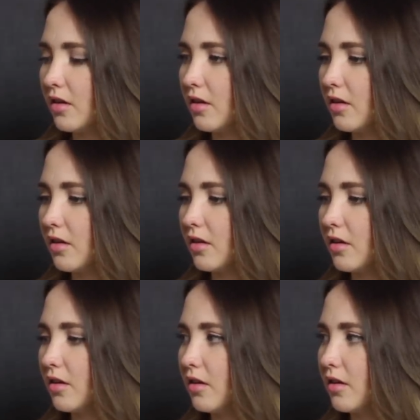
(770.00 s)

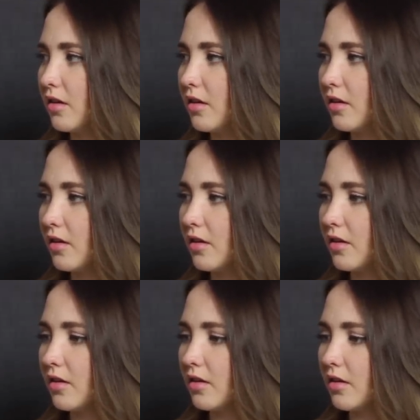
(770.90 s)

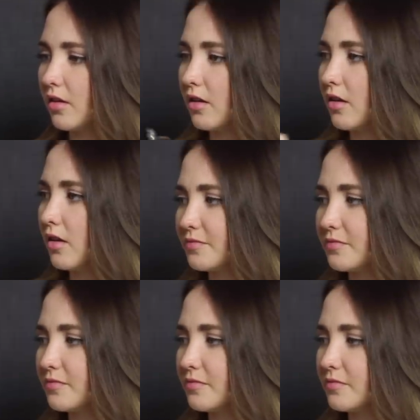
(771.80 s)

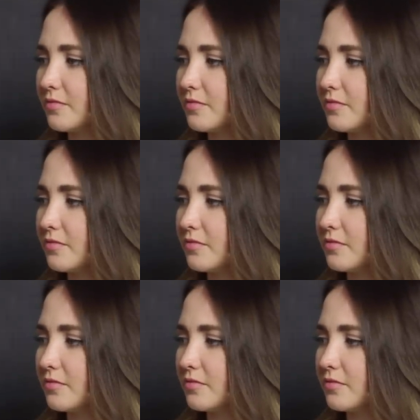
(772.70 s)

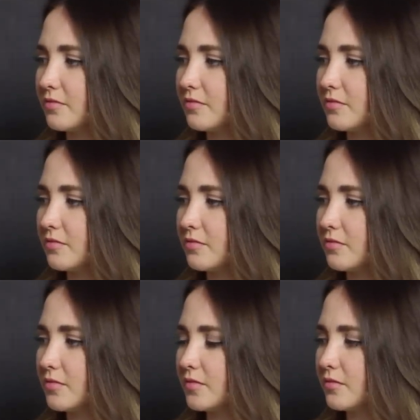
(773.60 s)

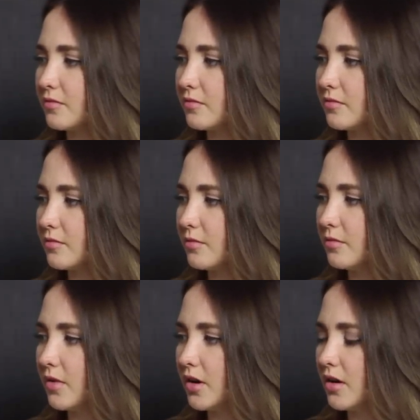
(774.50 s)

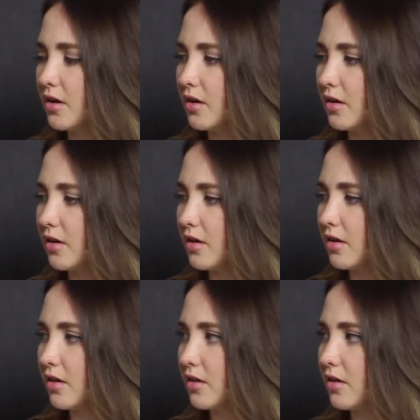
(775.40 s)

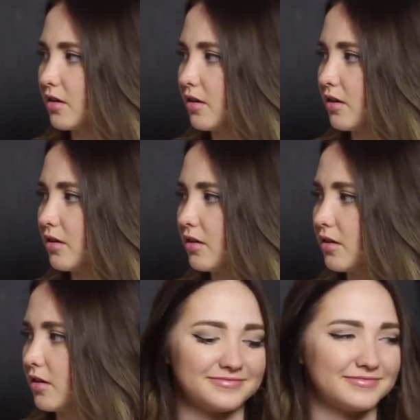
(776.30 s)

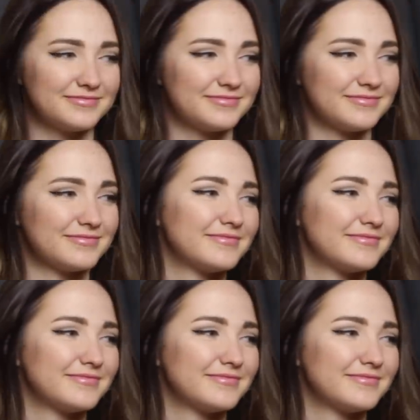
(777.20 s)
The person shown says nothing.